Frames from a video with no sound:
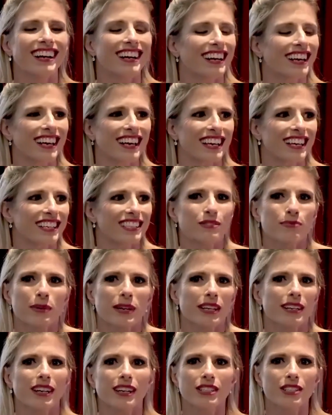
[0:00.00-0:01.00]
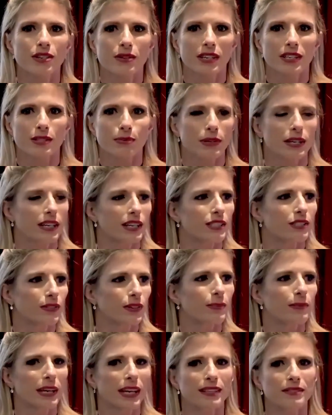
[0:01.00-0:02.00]
has been a new experience
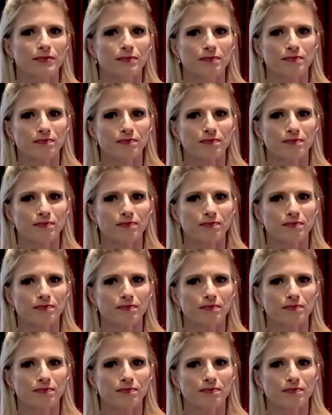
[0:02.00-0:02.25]
for me. And